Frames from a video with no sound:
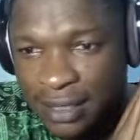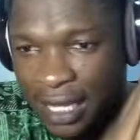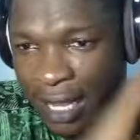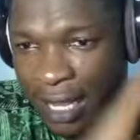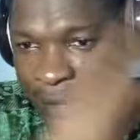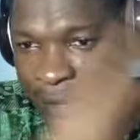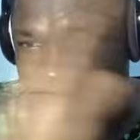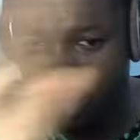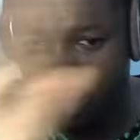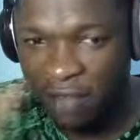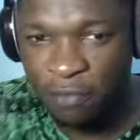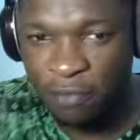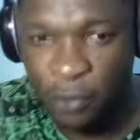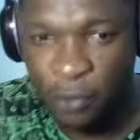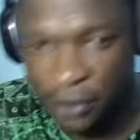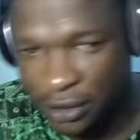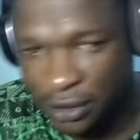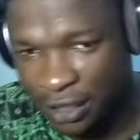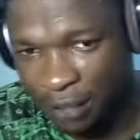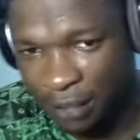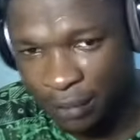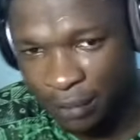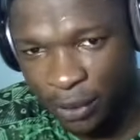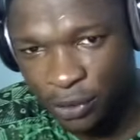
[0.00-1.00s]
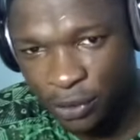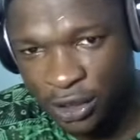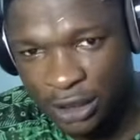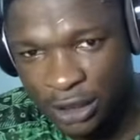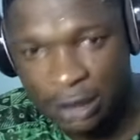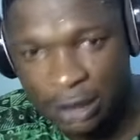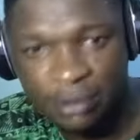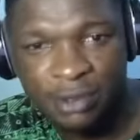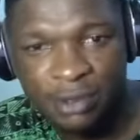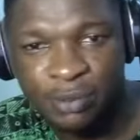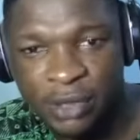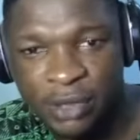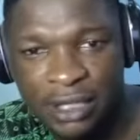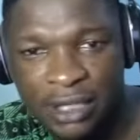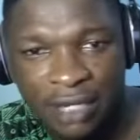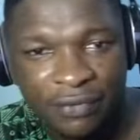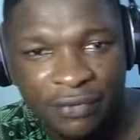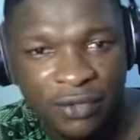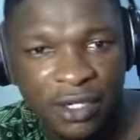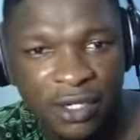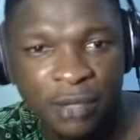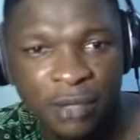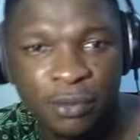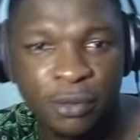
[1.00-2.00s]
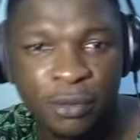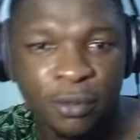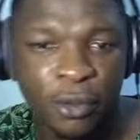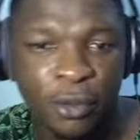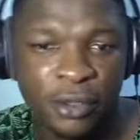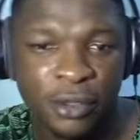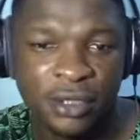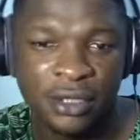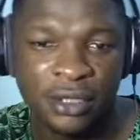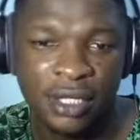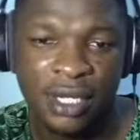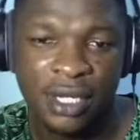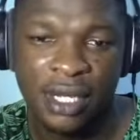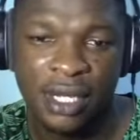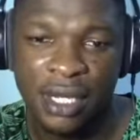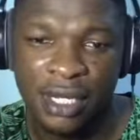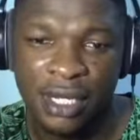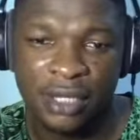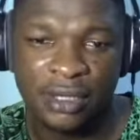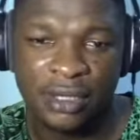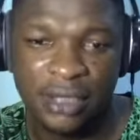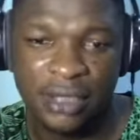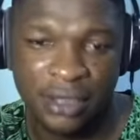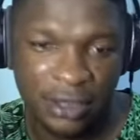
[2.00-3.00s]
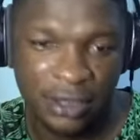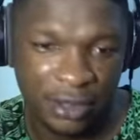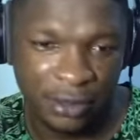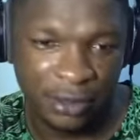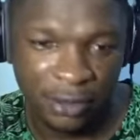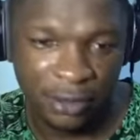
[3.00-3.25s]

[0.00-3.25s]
I may have posted about chips being available, but the